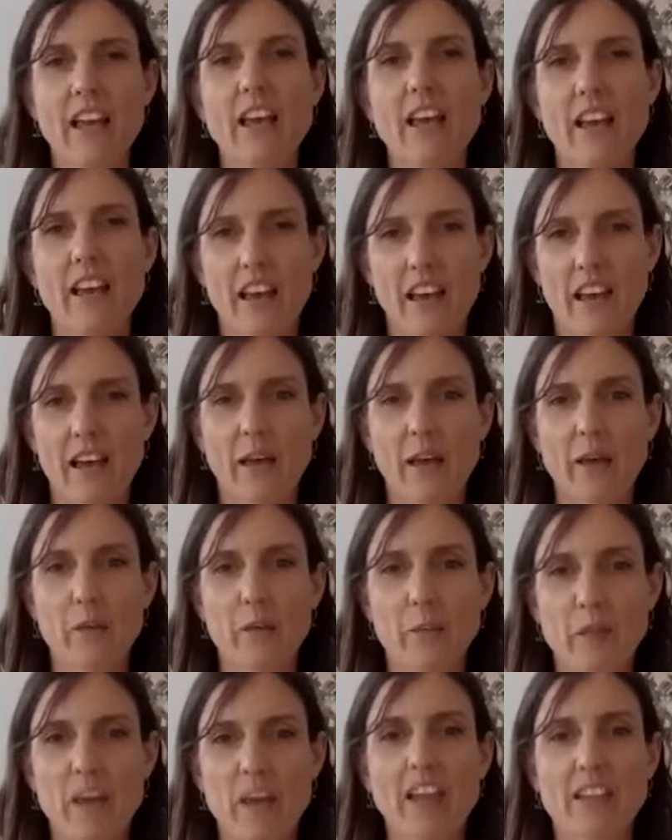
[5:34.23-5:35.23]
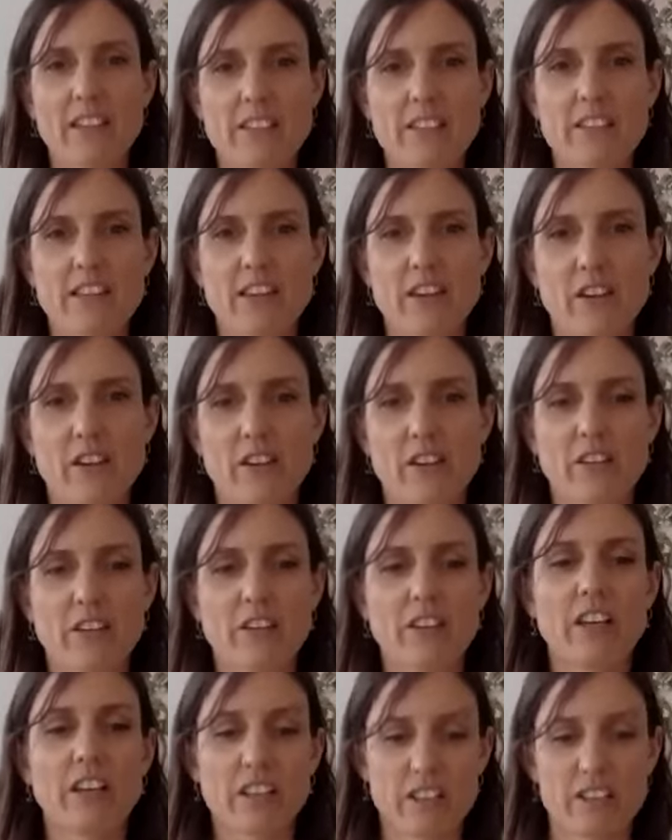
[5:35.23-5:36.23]
And so,
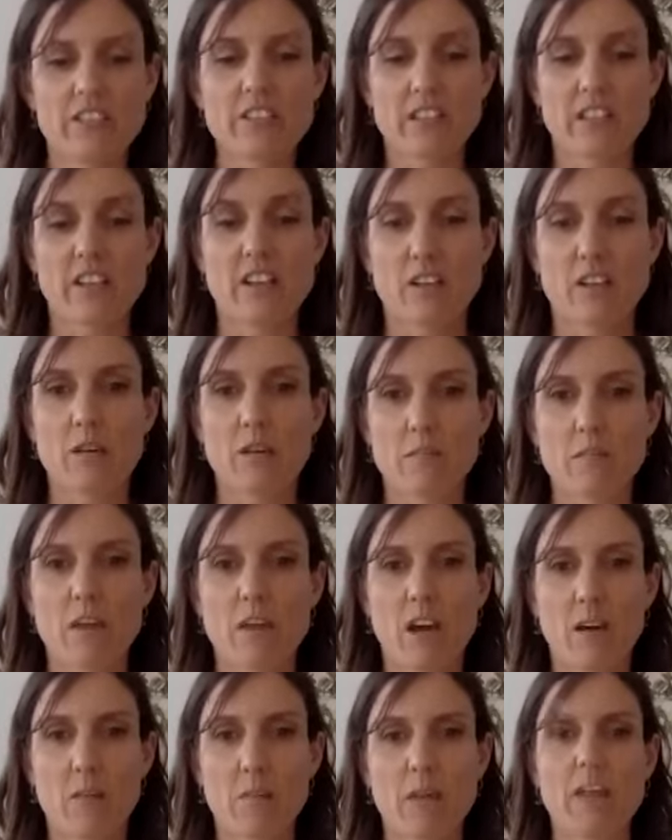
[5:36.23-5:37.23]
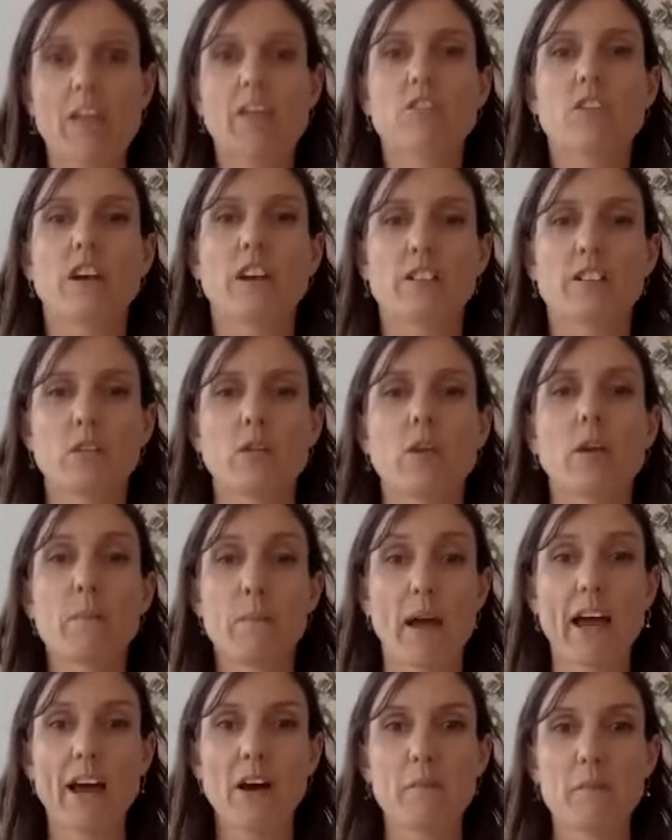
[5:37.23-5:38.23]
I'm trying to
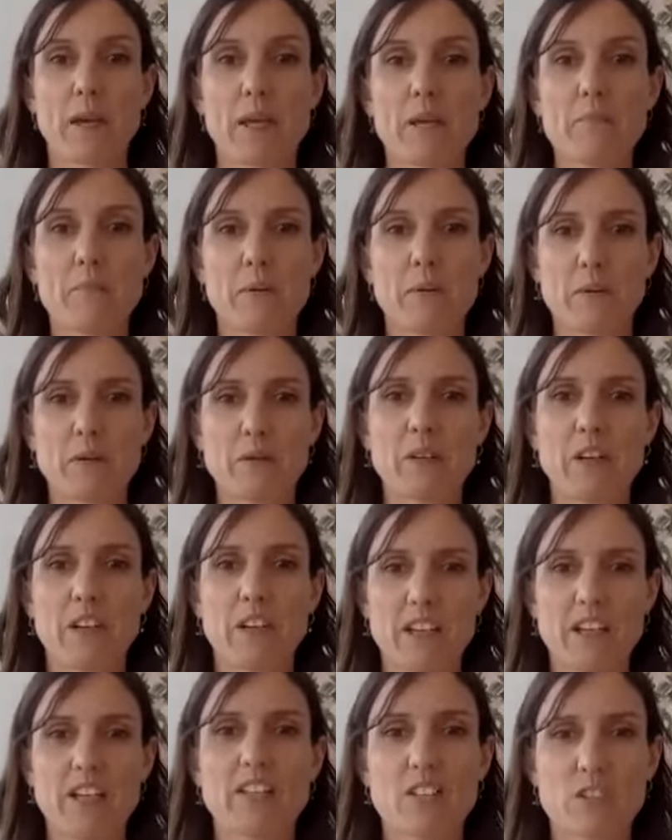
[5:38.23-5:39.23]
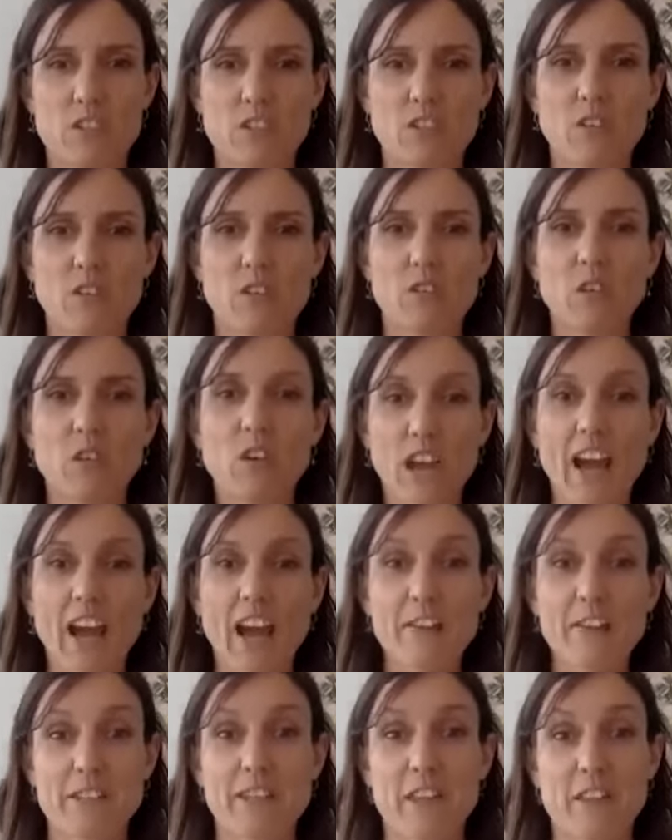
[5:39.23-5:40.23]
empower people to look after
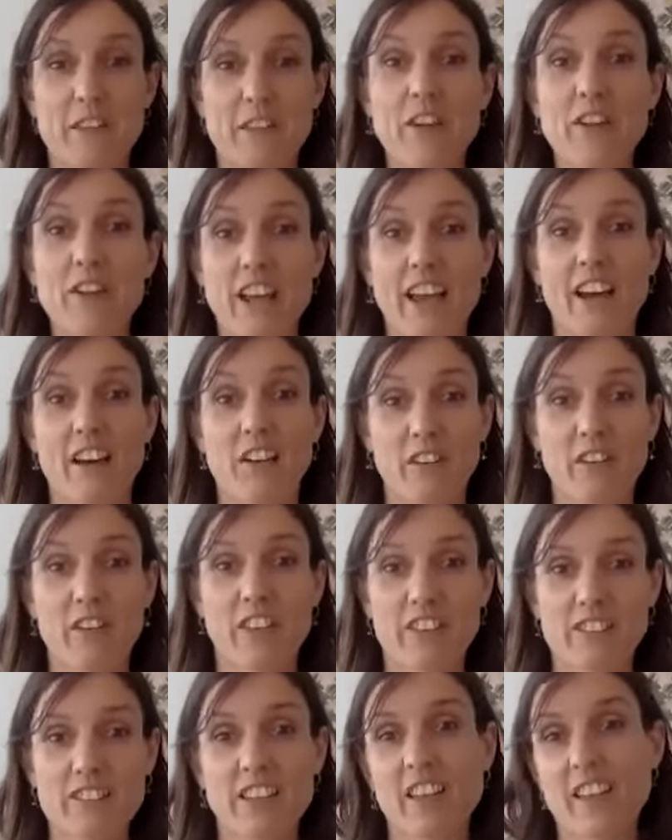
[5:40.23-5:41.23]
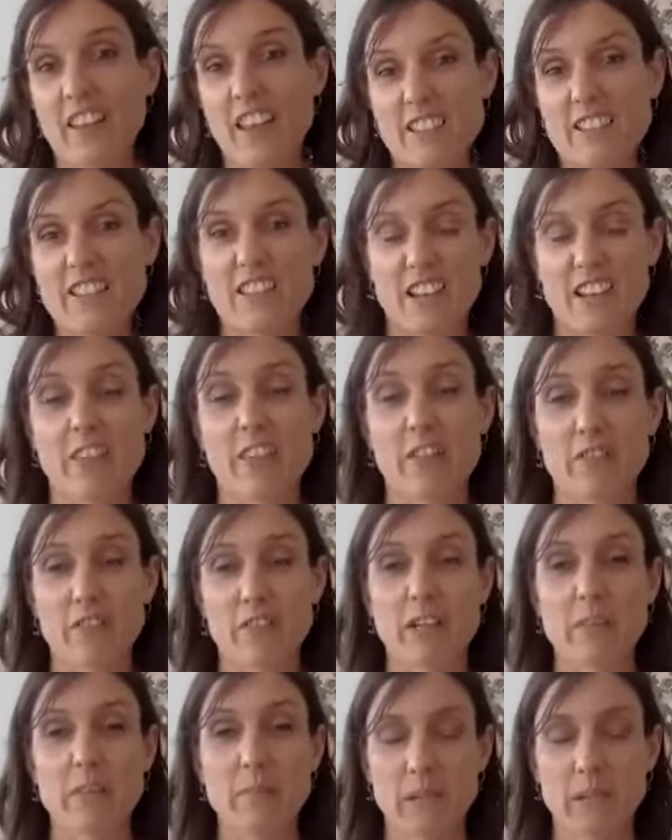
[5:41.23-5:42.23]
their own health. So that's another really
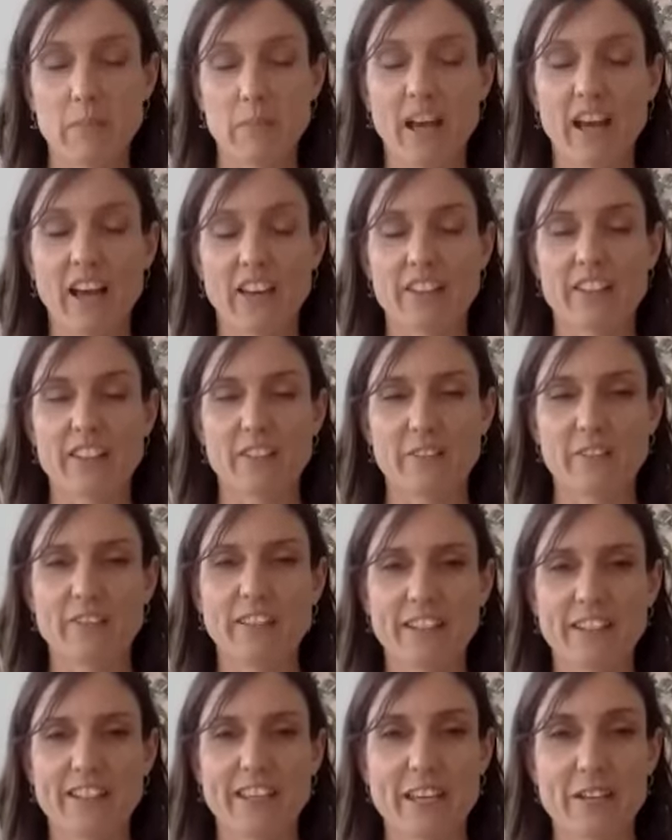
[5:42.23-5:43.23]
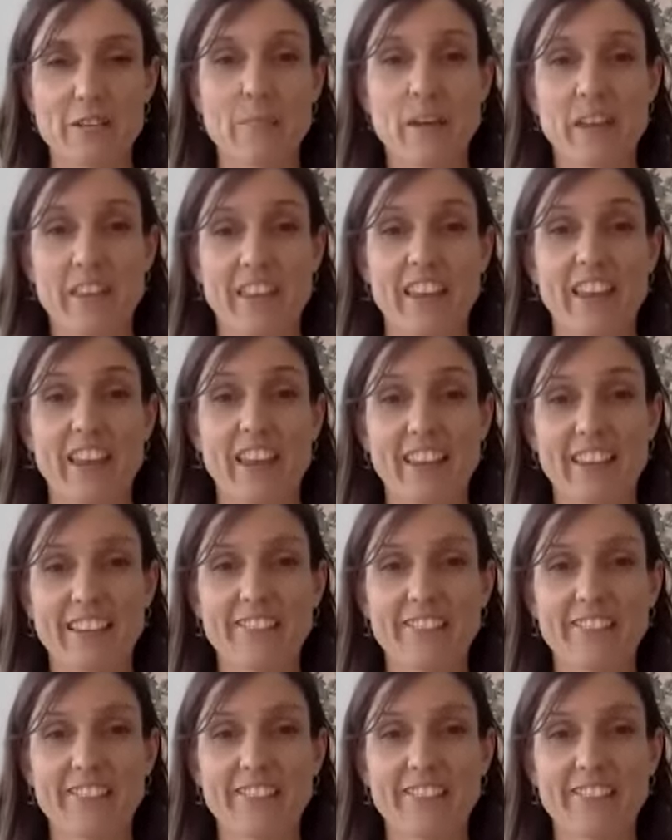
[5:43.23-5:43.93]
big part of naturopathic care.